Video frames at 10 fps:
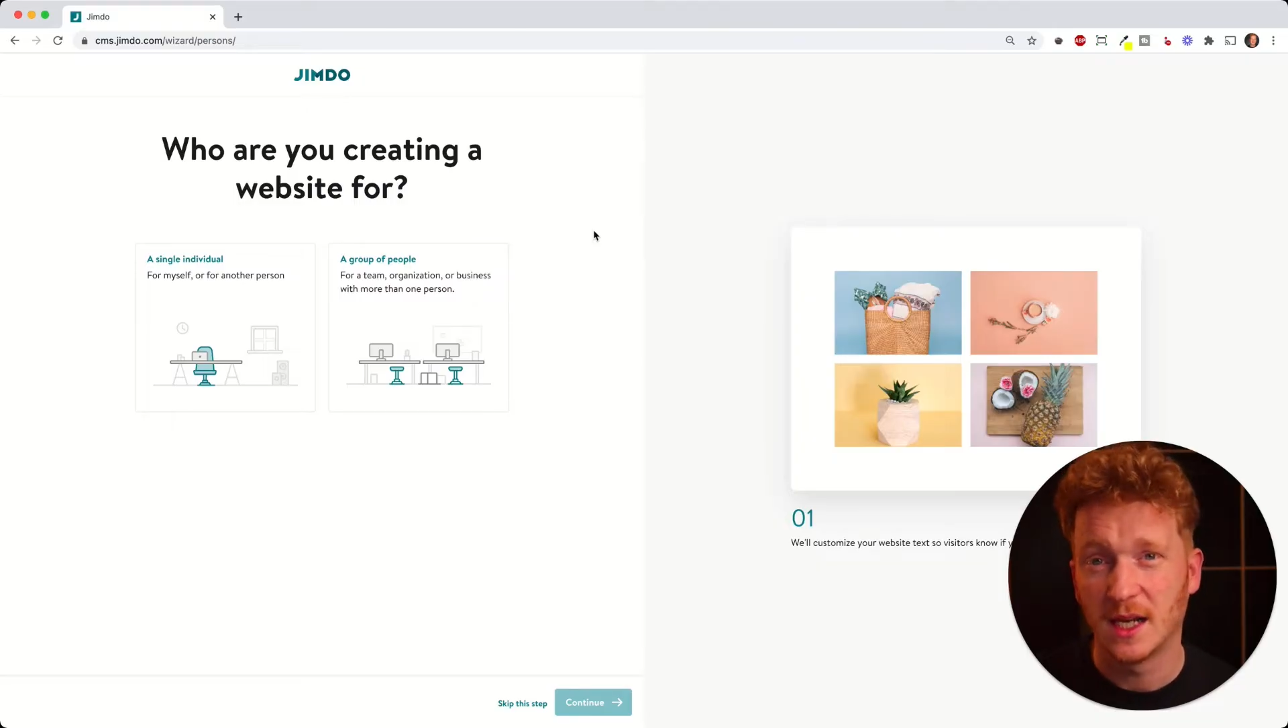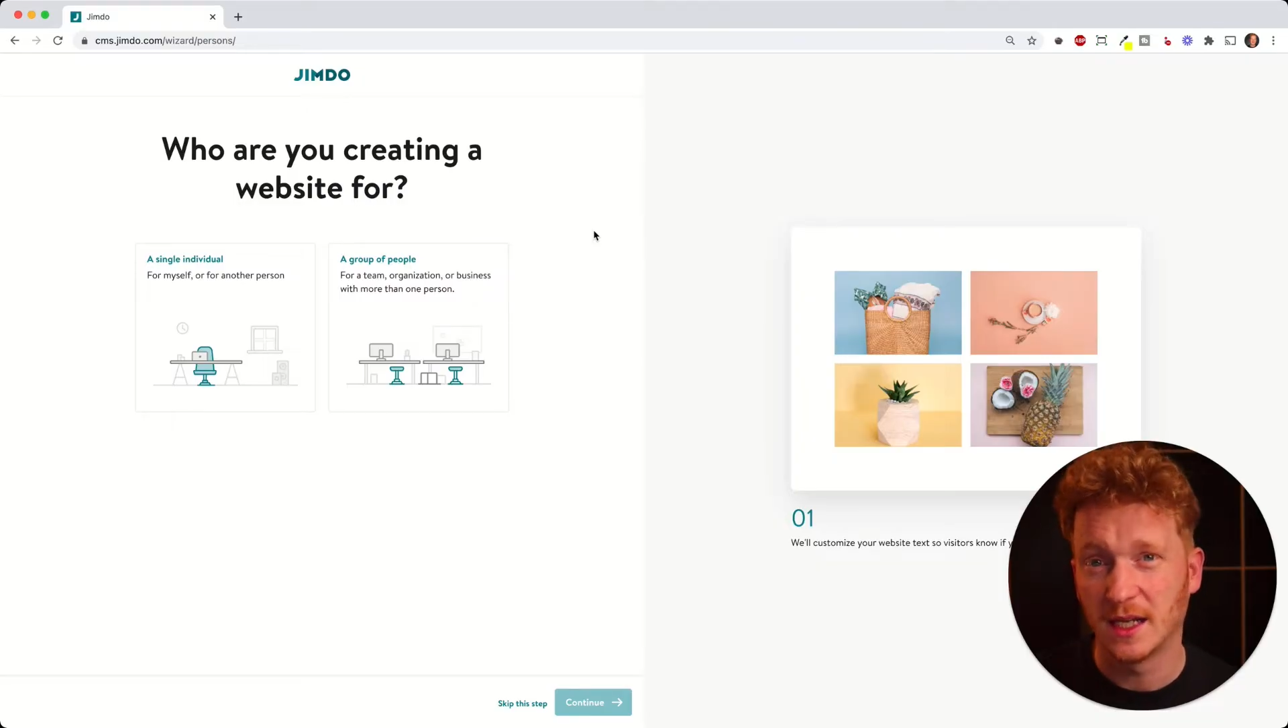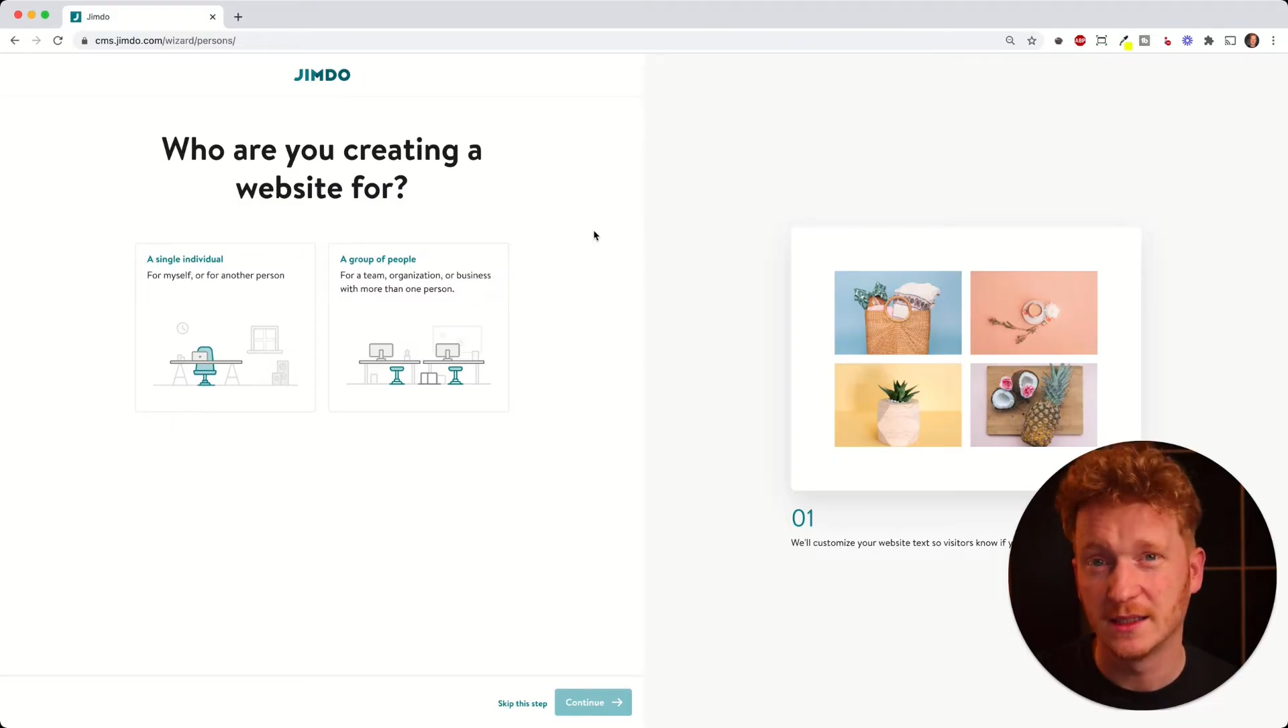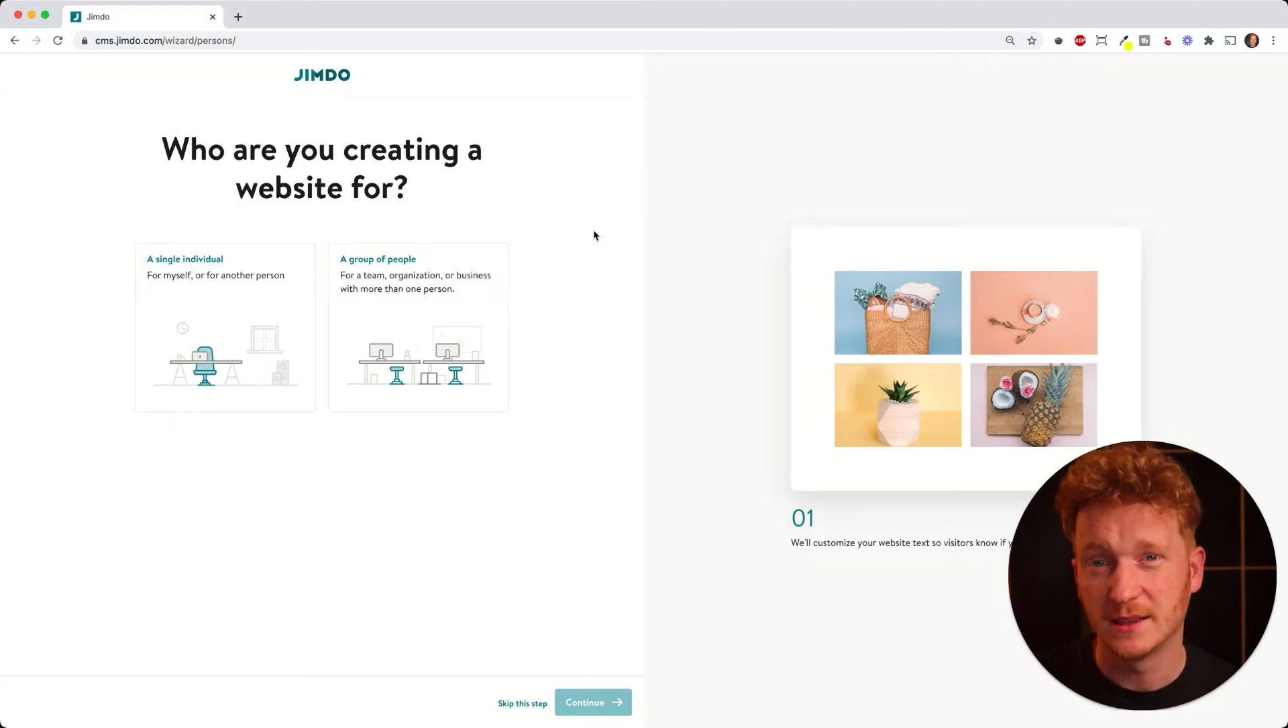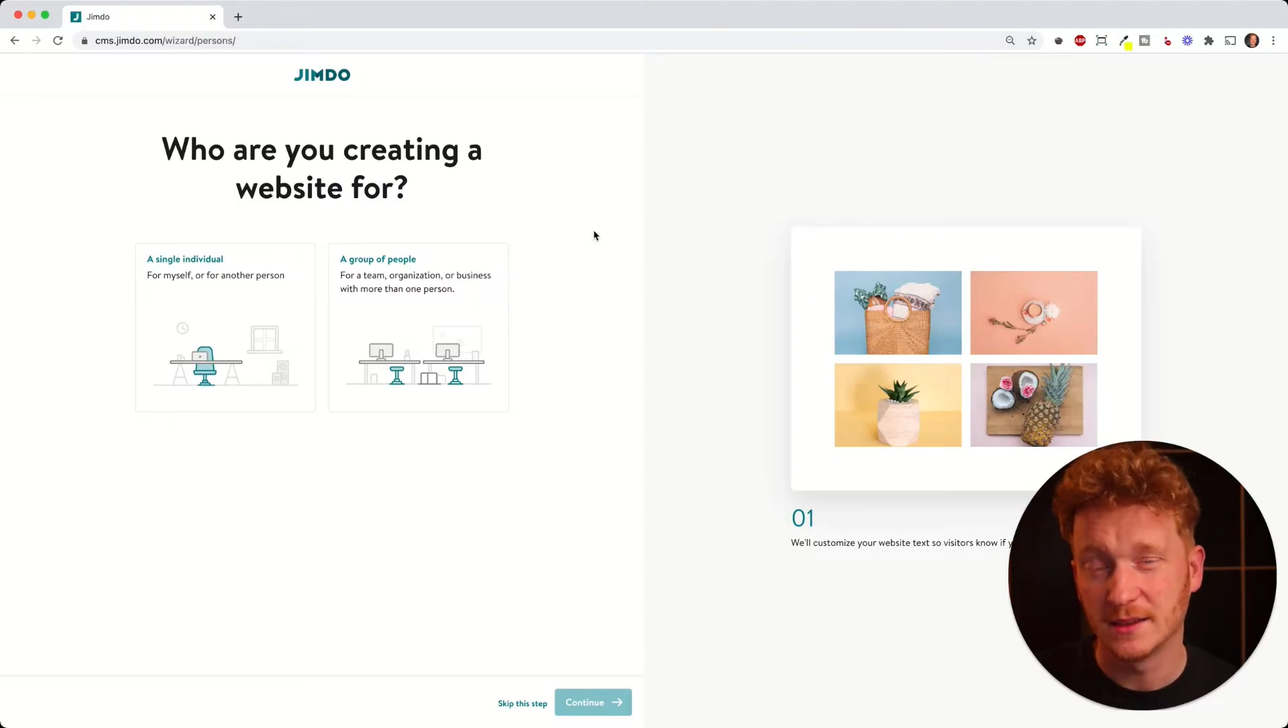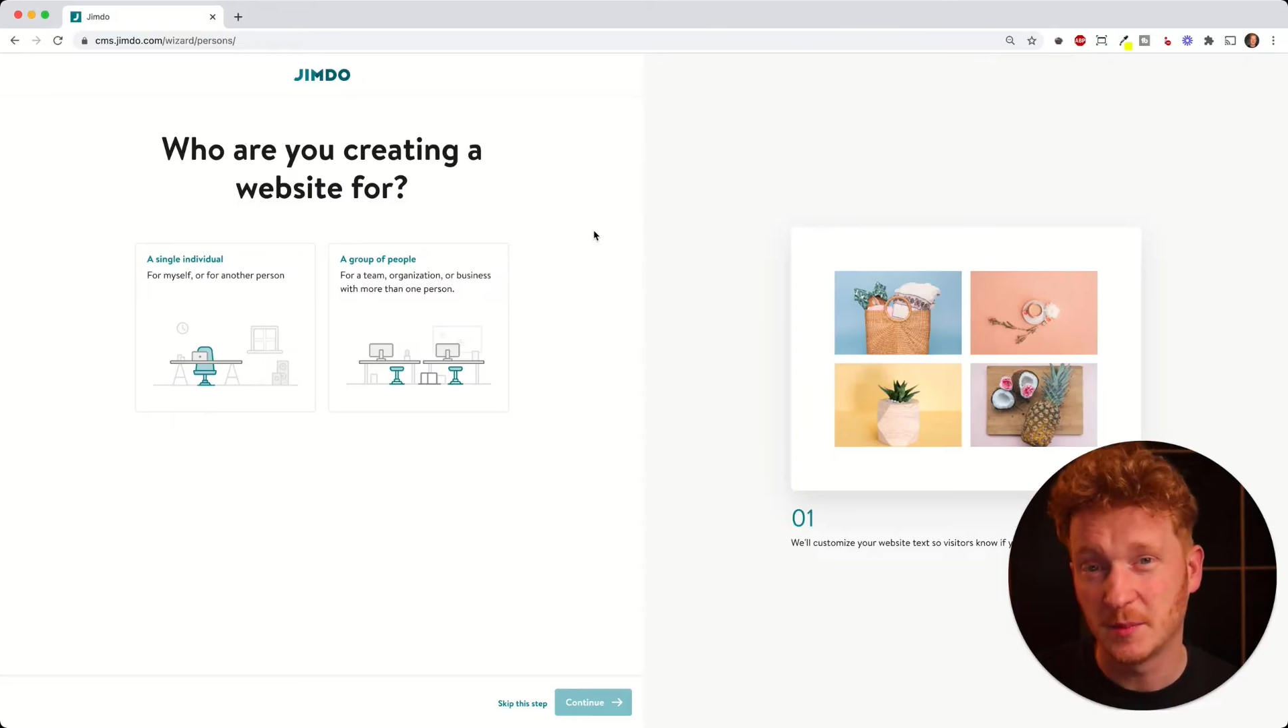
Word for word: And